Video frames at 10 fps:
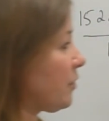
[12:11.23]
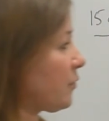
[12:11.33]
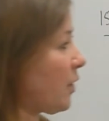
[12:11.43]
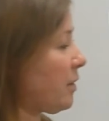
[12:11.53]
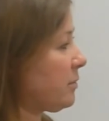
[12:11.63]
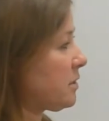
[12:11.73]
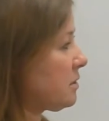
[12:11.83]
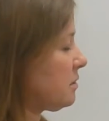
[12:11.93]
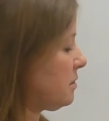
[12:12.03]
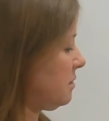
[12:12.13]
of
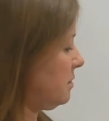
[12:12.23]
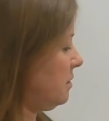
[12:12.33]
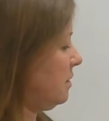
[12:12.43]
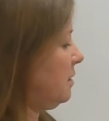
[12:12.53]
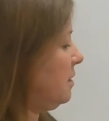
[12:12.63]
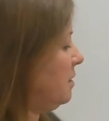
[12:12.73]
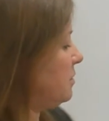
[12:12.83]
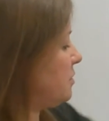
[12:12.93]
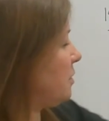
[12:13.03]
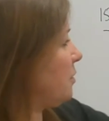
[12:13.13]
grams.
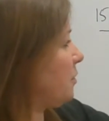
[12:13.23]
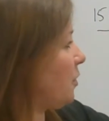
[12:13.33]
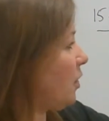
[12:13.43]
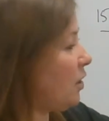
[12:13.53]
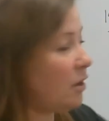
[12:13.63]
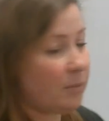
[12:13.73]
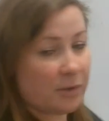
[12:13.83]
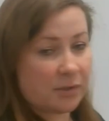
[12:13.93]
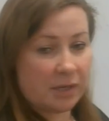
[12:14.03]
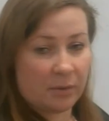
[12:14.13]
So we're
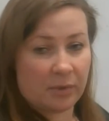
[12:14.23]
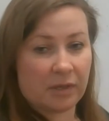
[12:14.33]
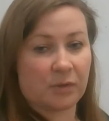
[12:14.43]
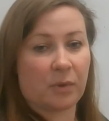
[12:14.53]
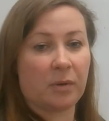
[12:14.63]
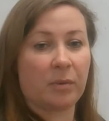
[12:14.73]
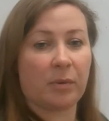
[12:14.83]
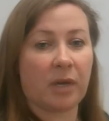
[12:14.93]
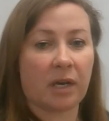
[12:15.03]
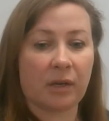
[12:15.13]
almost done with this one, but
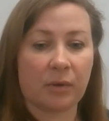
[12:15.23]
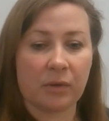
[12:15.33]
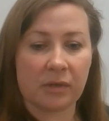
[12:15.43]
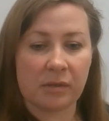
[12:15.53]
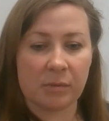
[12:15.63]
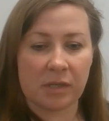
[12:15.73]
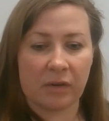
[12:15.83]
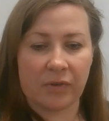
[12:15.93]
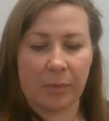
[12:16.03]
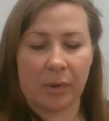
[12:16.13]
we got to go look some
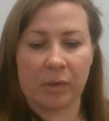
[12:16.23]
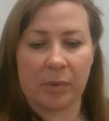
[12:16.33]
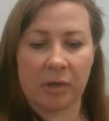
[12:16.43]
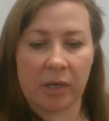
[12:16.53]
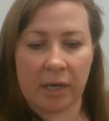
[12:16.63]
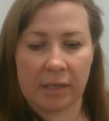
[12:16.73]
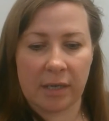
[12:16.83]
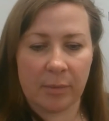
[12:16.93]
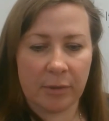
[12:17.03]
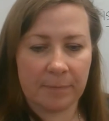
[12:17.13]
stuff up on the periodic
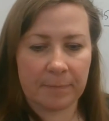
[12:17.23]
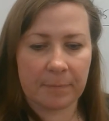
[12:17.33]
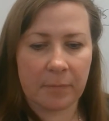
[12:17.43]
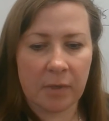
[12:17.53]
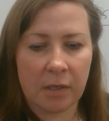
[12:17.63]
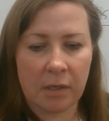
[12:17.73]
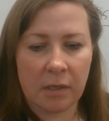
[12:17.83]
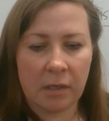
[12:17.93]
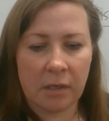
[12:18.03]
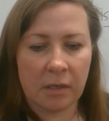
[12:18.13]
table.
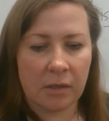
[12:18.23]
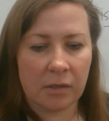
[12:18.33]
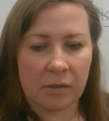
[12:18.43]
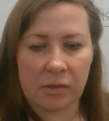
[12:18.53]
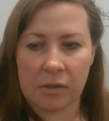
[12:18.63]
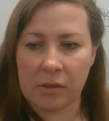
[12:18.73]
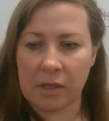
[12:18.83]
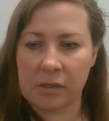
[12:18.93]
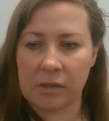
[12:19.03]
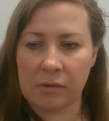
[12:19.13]
So
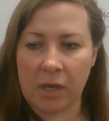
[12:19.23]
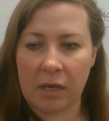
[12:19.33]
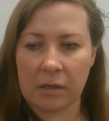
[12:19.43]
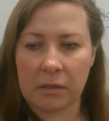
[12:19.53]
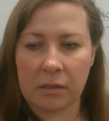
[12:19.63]
let's do that.